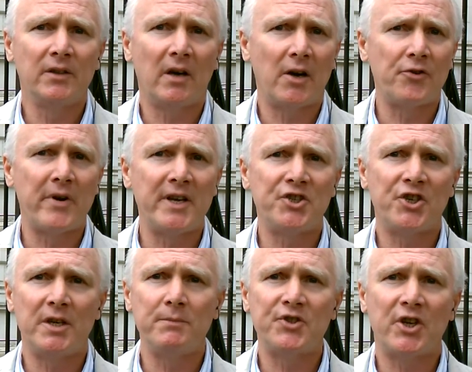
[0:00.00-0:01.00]
not a
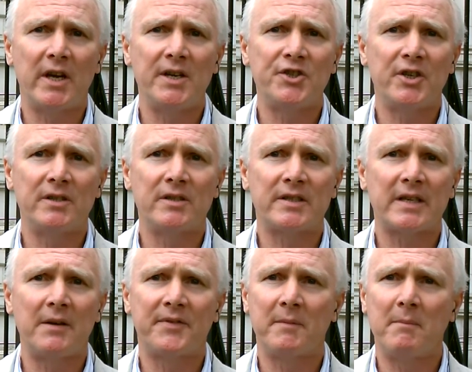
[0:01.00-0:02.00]
regime change in
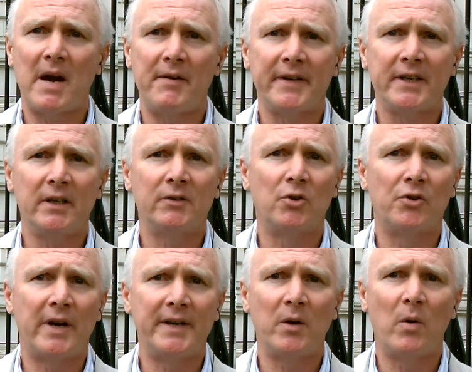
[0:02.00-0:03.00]
South America
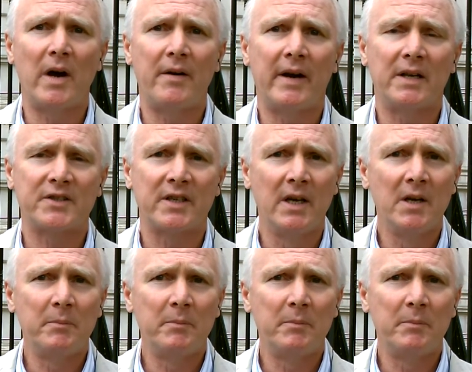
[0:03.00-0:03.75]
or anywhere else,